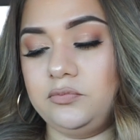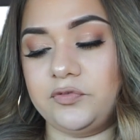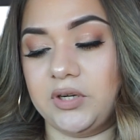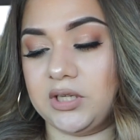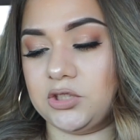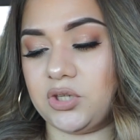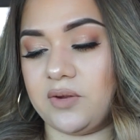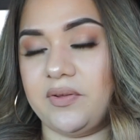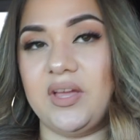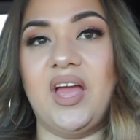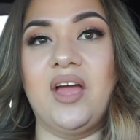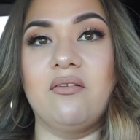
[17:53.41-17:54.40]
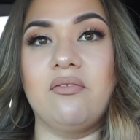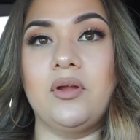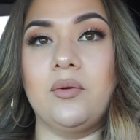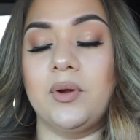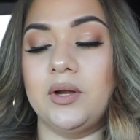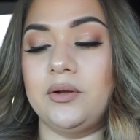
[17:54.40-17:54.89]
Fucking traffic
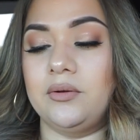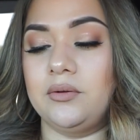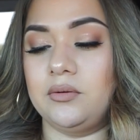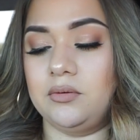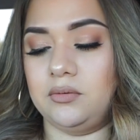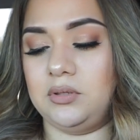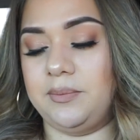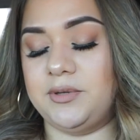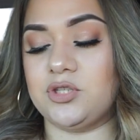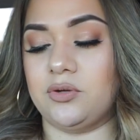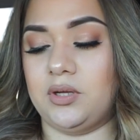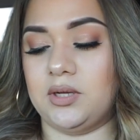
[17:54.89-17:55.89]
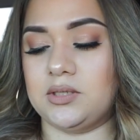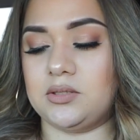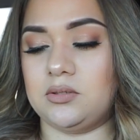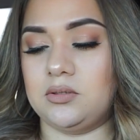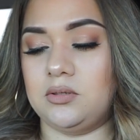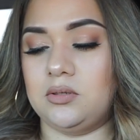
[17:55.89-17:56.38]
everywhere, dude. Let me show you
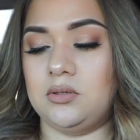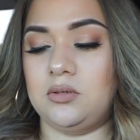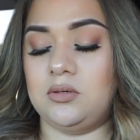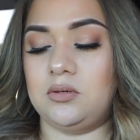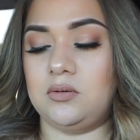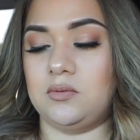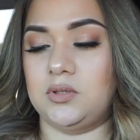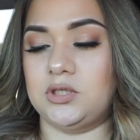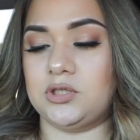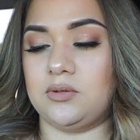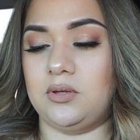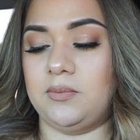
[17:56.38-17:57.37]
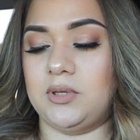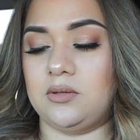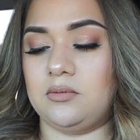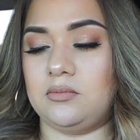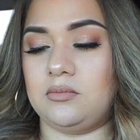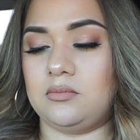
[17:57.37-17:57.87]
guys what it's showing me.